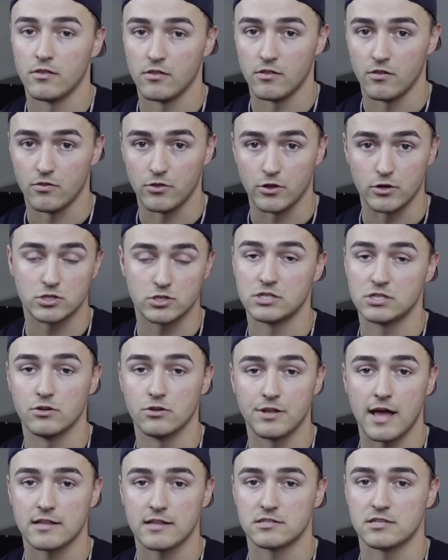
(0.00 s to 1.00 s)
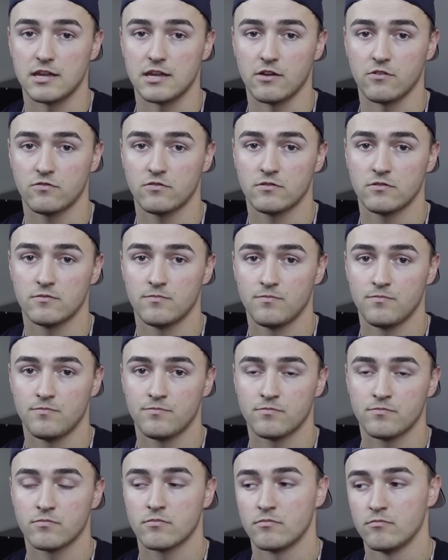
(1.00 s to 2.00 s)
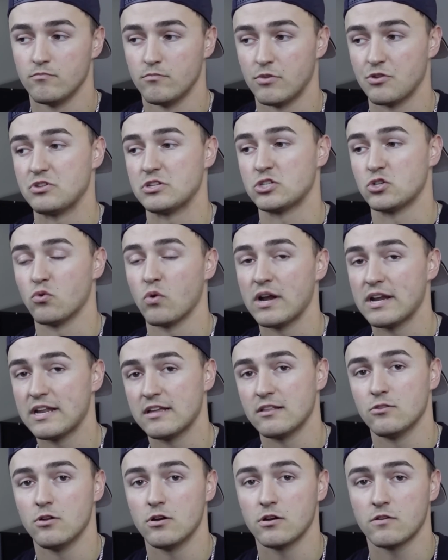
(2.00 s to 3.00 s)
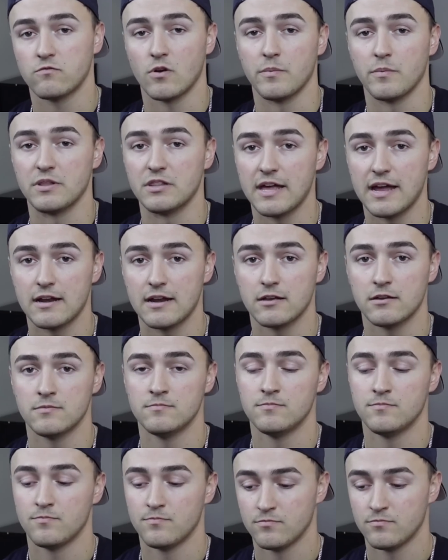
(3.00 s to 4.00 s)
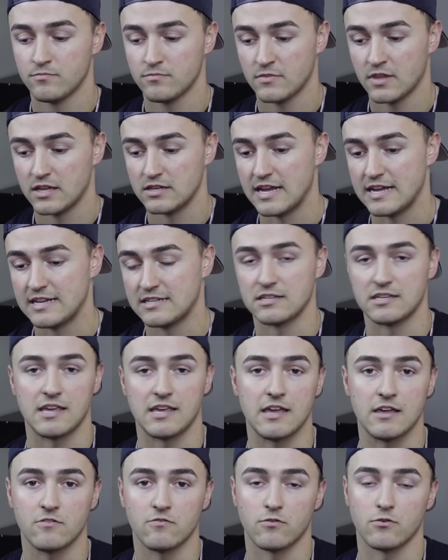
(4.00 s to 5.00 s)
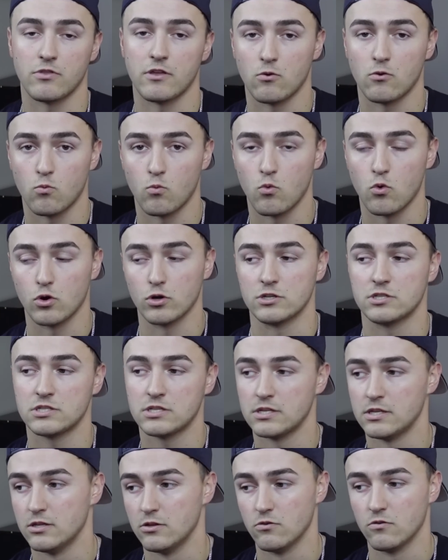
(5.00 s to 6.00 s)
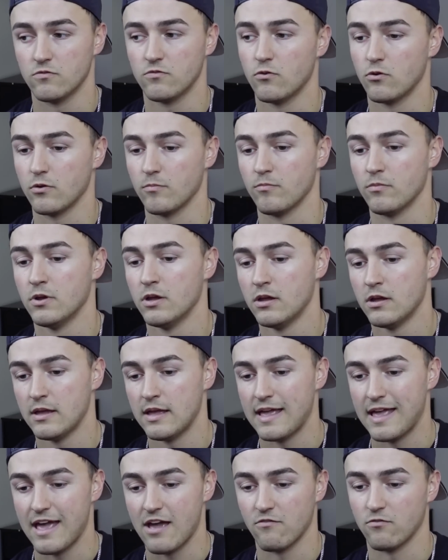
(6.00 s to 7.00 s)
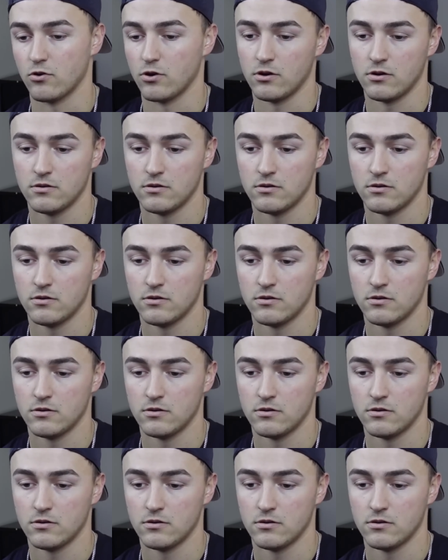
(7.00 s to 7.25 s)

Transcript: they're still not safe. But this gradient look from Atlanta takes the cake for their worst uniform ever.